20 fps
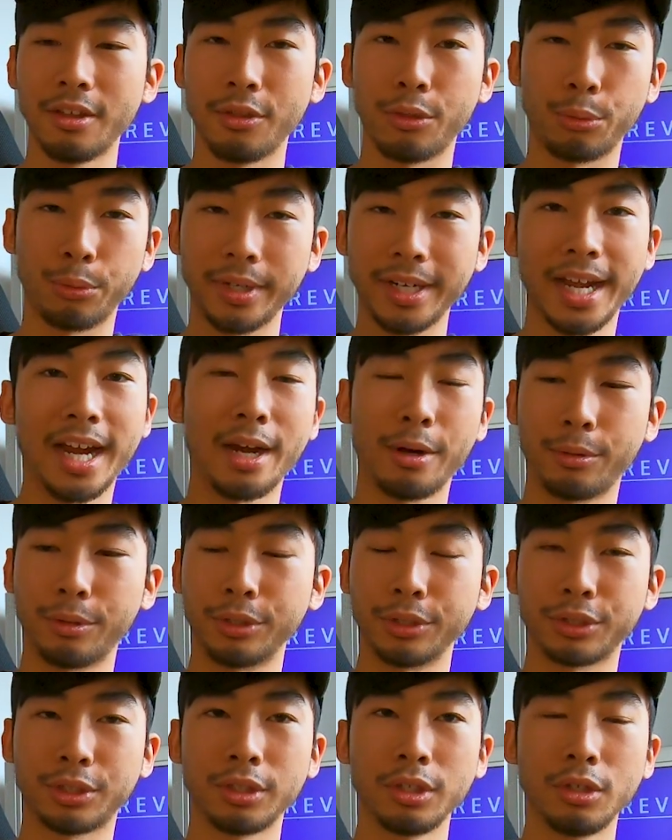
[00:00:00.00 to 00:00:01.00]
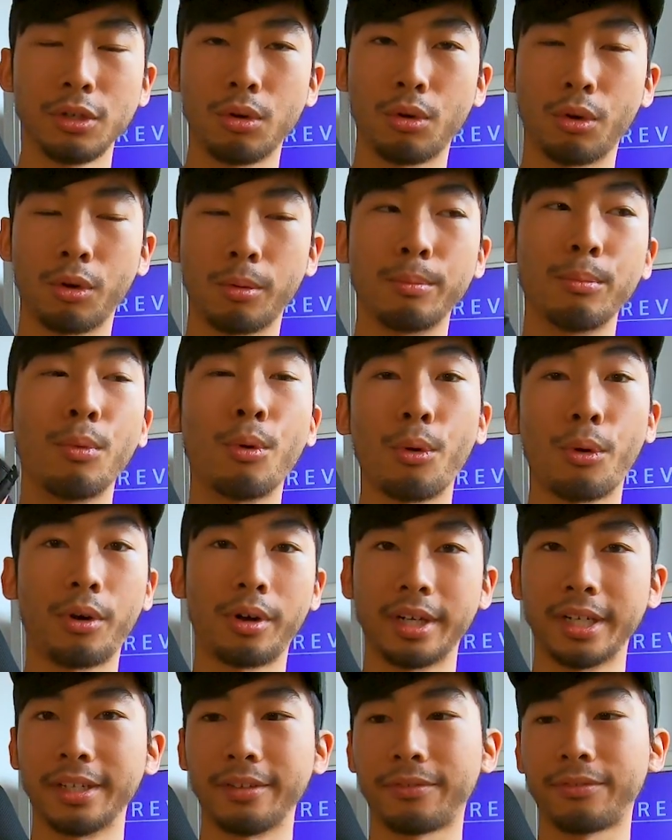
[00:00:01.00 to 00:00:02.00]
3 hours or
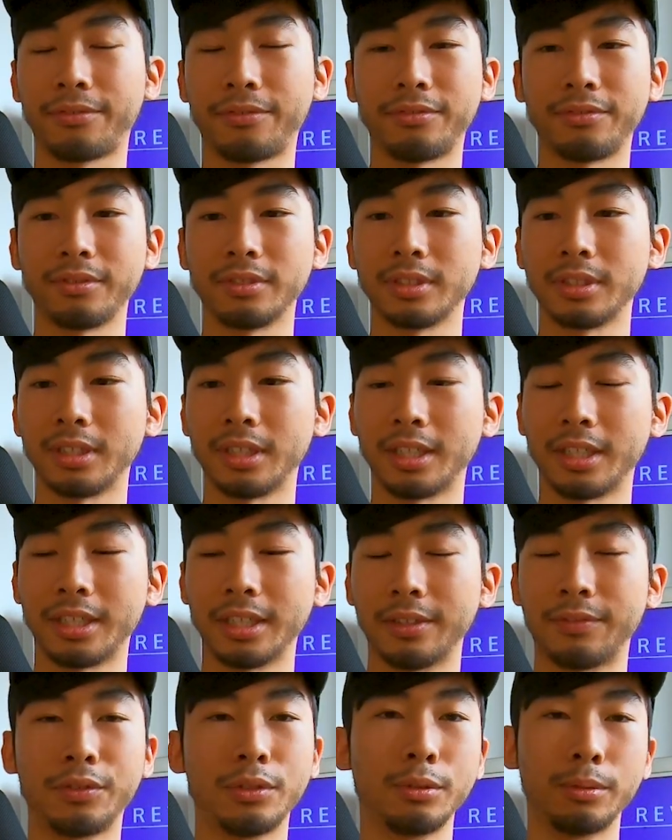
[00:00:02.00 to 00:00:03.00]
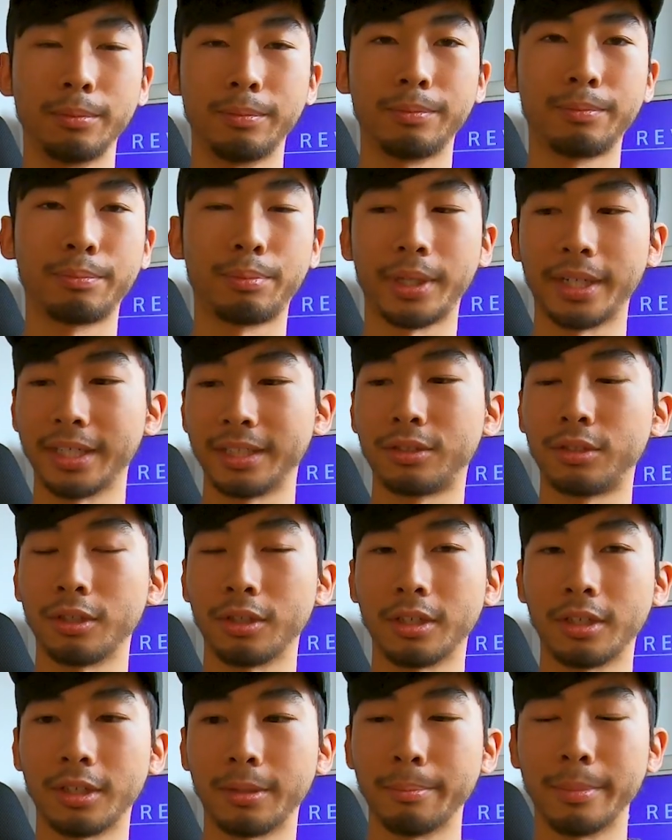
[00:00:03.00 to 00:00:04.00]
more if you bring it
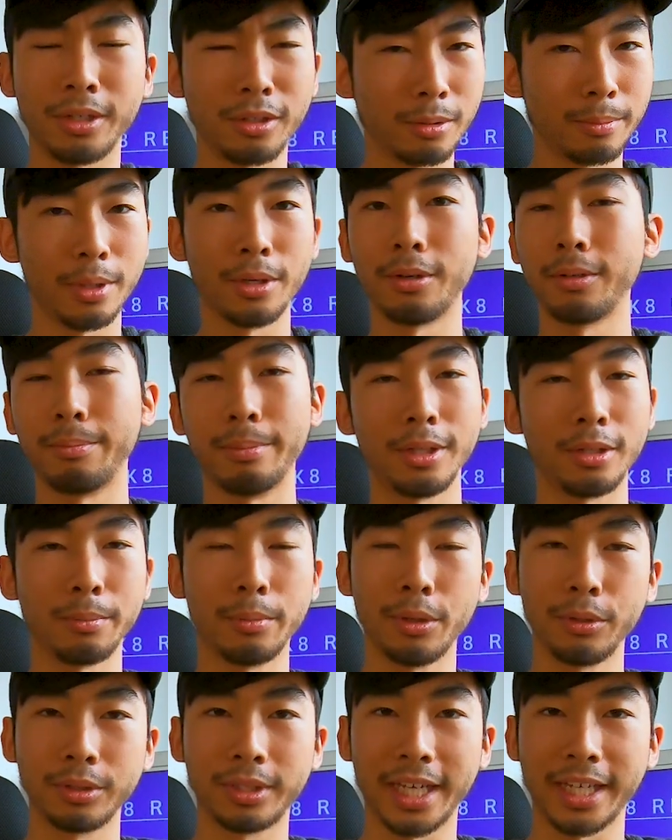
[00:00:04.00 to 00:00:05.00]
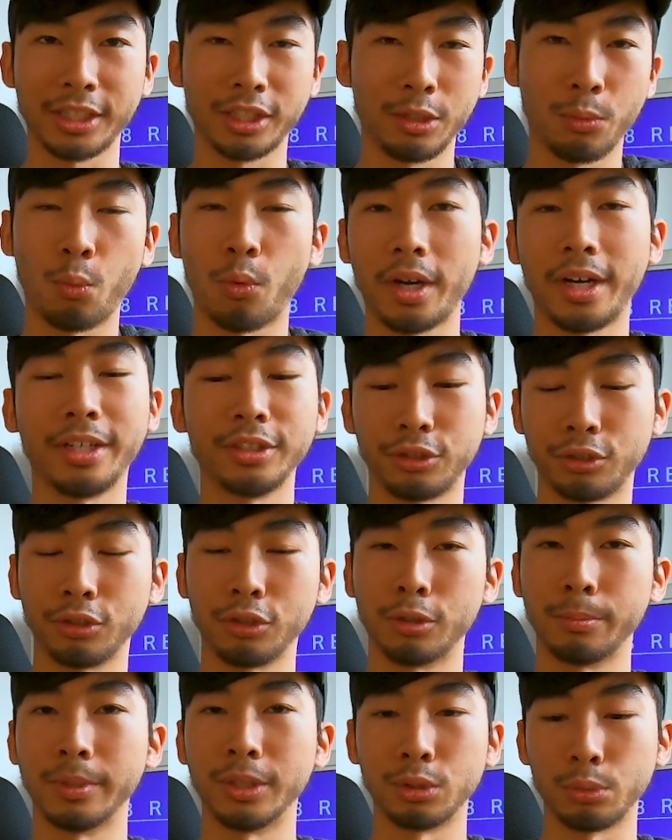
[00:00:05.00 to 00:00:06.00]
to middle mode. Middle mode's actually 100
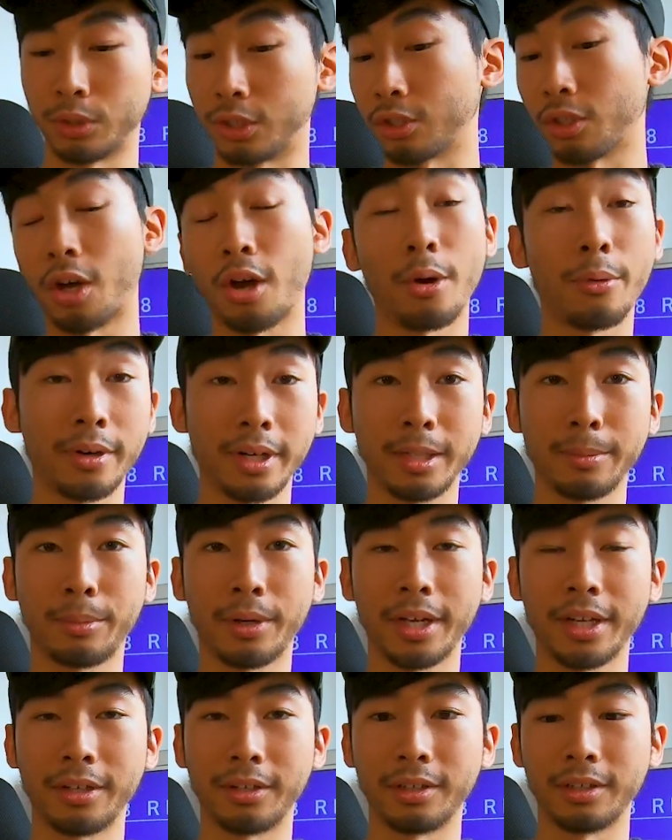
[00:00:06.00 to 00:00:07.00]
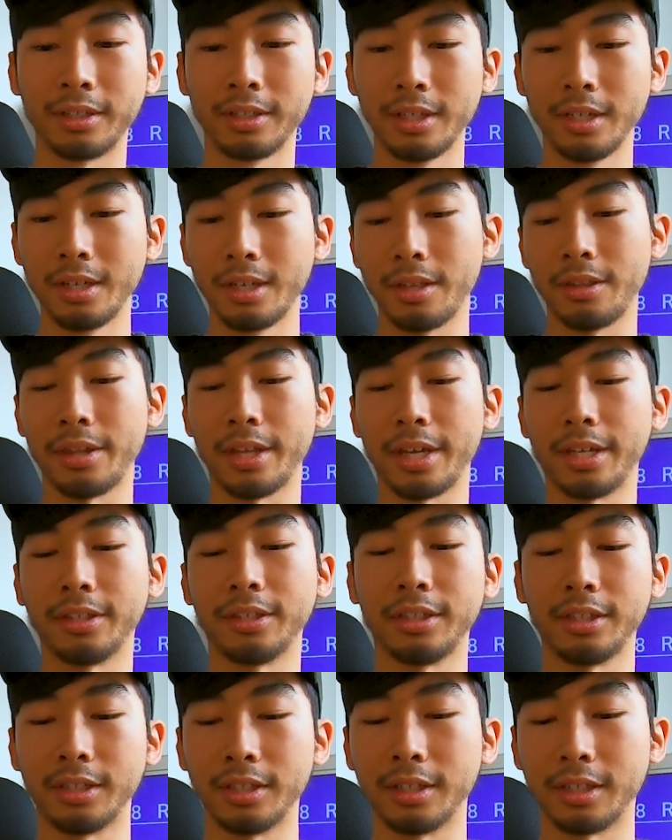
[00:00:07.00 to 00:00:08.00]
lumens, which is already brighter
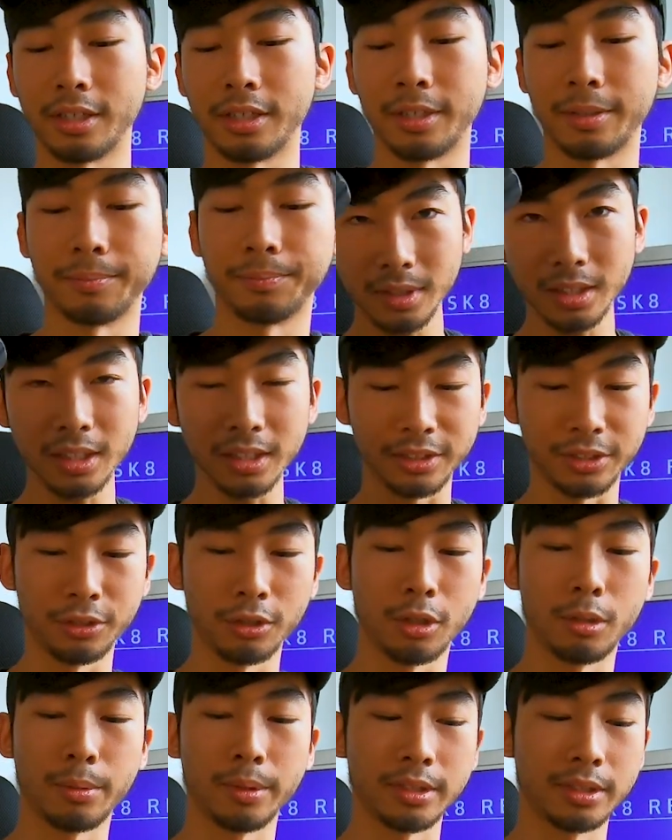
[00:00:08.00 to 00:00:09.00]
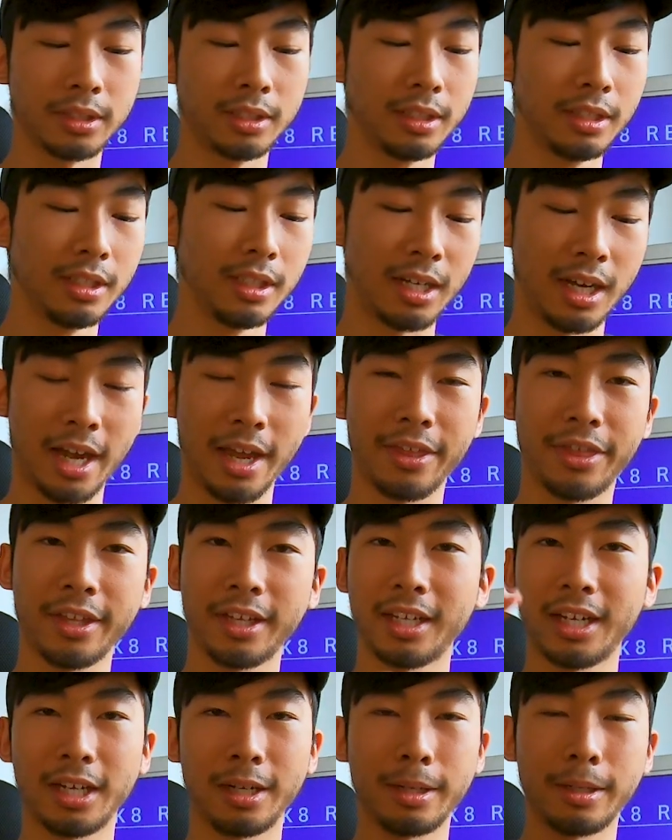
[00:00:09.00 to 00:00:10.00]
than the old ones. I
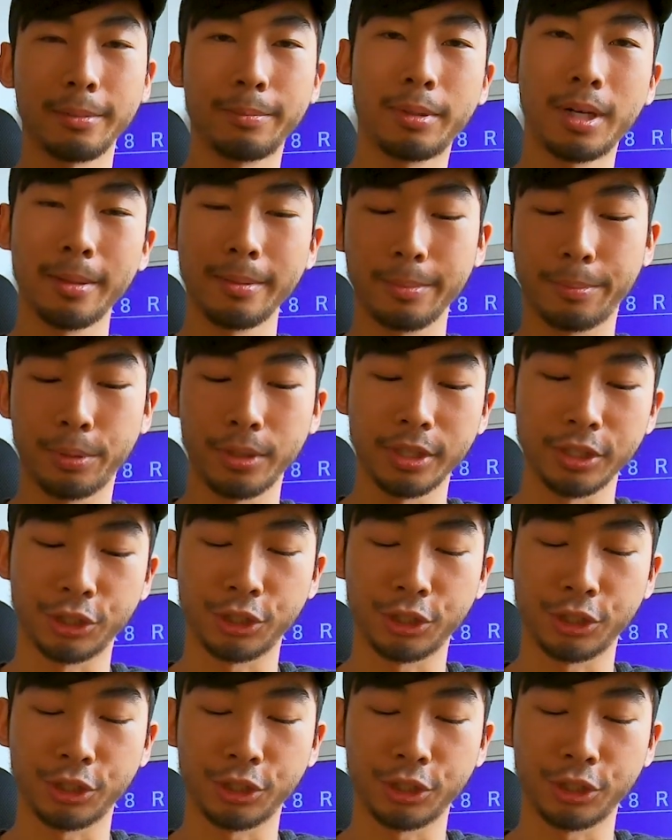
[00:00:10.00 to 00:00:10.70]
think I'll probably put a